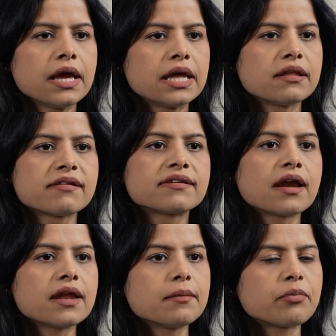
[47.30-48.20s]
In the
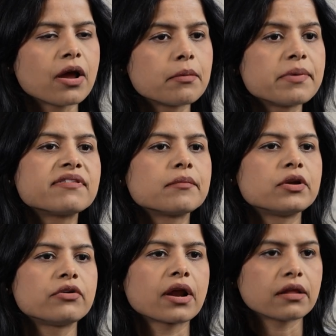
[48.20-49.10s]
study, prior
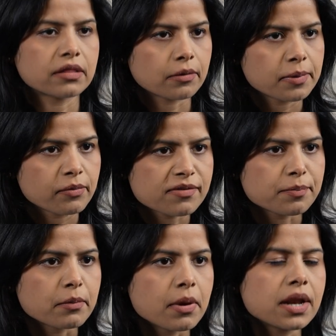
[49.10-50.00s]
BCMA-directed therapy was
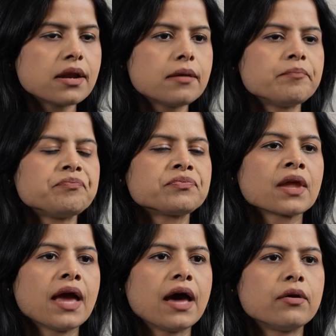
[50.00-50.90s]
permitted.
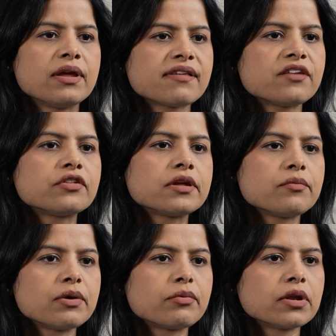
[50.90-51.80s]
And essentially,
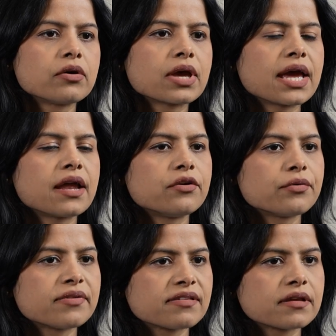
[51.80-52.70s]
we were looking at
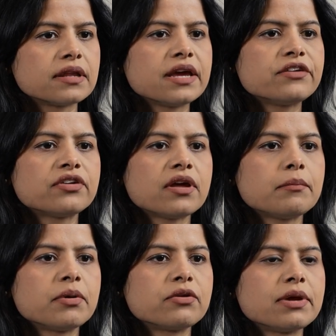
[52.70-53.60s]
dose
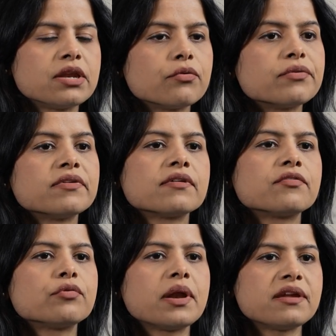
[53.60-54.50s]
escalation between doses
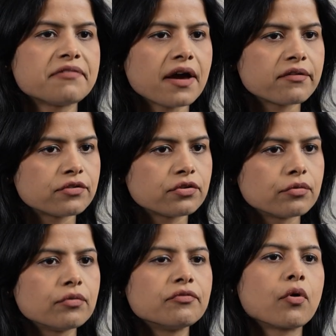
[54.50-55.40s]
of 25
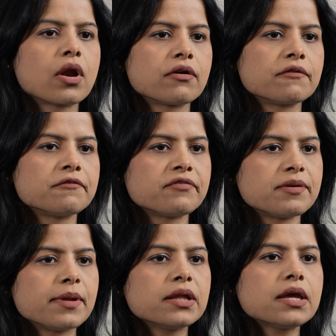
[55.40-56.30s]
to 450
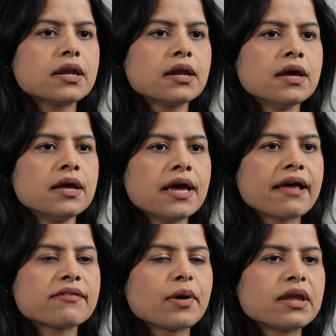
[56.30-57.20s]
million,
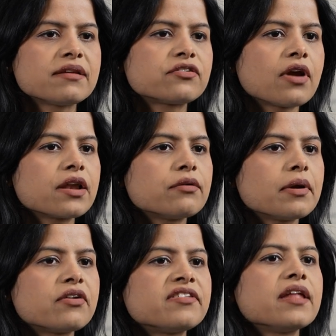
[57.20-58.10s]
as well as trying to
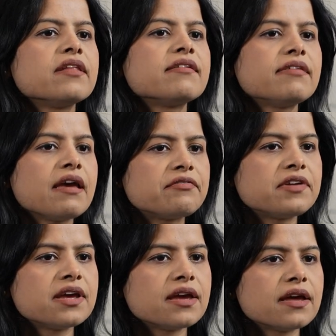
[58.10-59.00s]
understand the
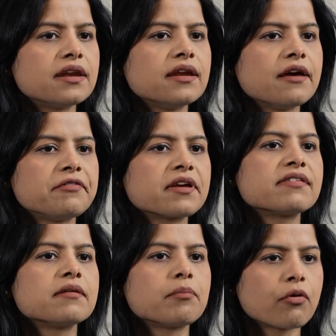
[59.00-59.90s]
safety and
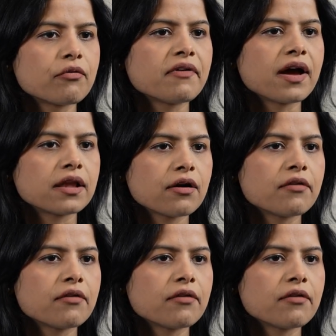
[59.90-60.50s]
efficacy profile